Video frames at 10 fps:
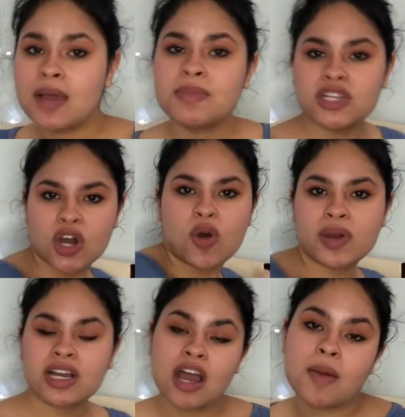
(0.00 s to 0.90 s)
Let me know
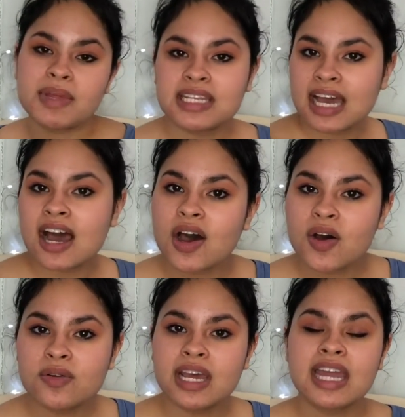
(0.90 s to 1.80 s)
and comment
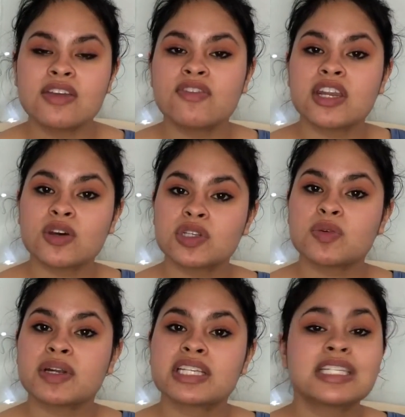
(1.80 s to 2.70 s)
down any videos
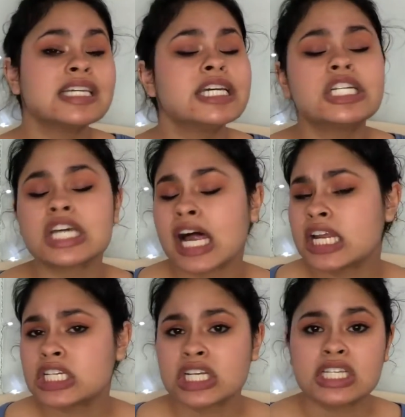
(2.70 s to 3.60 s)
you want to see,
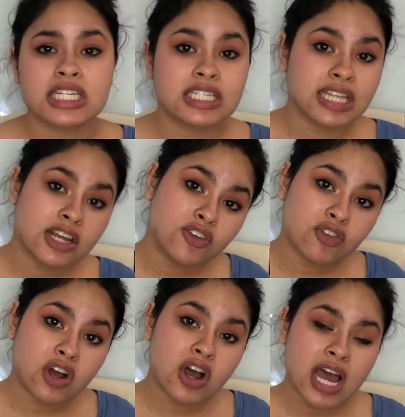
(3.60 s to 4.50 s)
challenges,
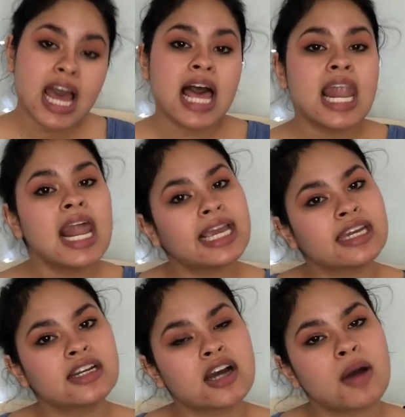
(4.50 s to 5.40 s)
etc.
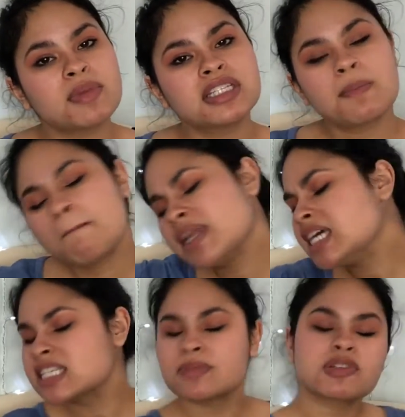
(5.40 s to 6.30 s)
Like and comment.
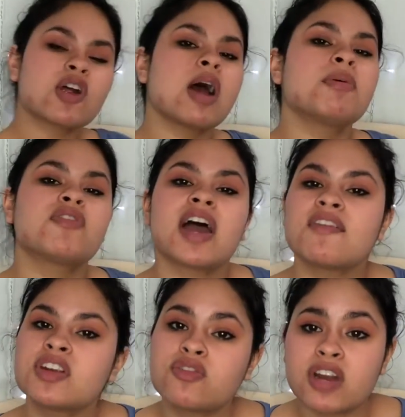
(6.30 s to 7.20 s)
Please subscribe if you
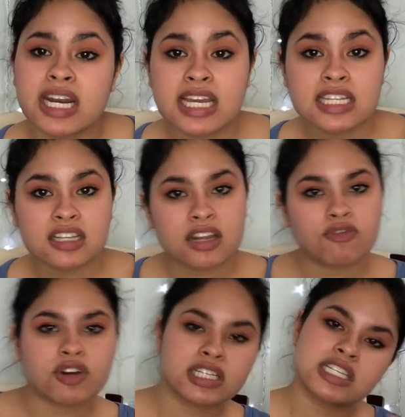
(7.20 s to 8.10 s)
haven't already. Tell a
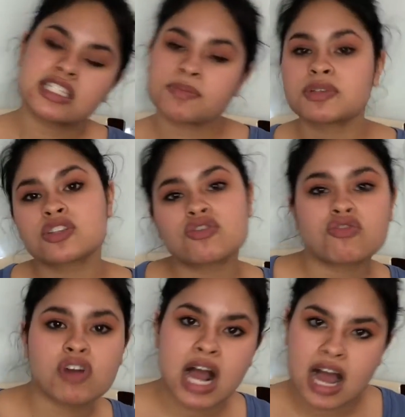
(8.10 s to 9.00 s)
friend to
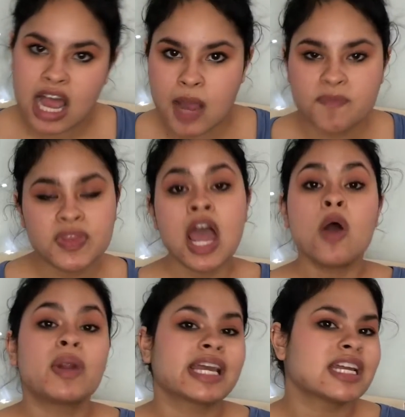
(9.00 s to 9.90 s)
subscribe.
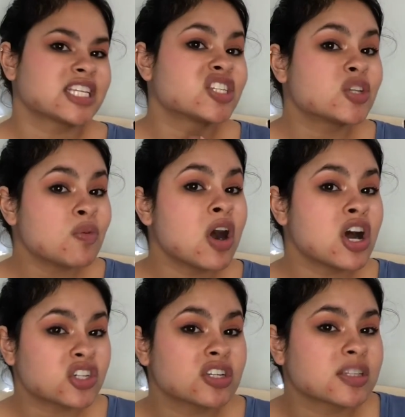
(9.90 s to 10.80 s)
When I get to
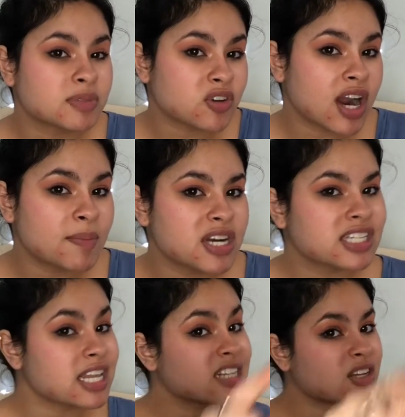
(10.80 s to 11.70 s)
200
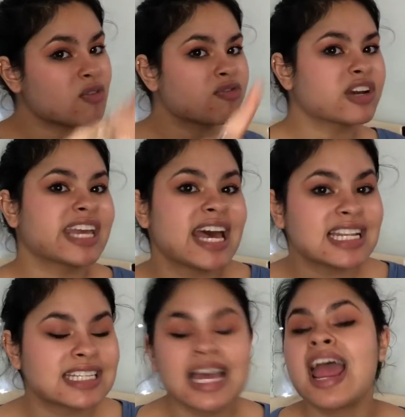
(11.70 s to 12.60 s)
subscribers, don't
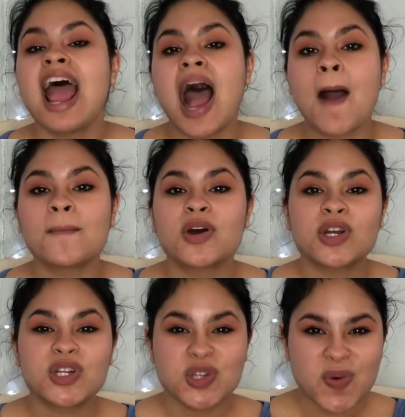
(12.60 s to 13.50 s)
forget, I'm
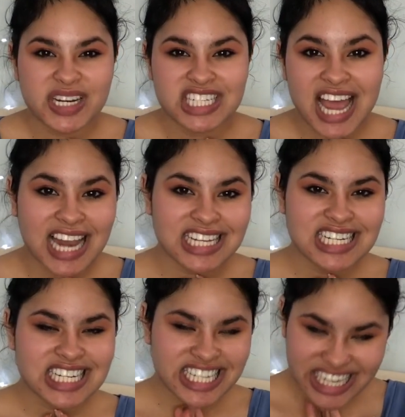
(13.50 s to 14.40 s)
going to do a
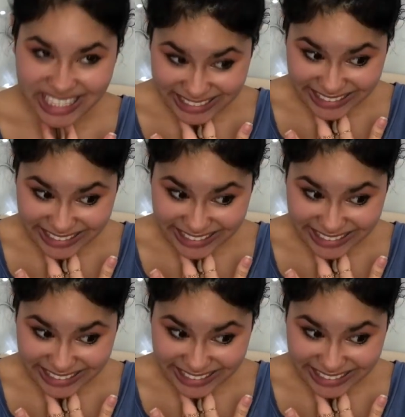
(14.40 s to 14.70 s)
challenge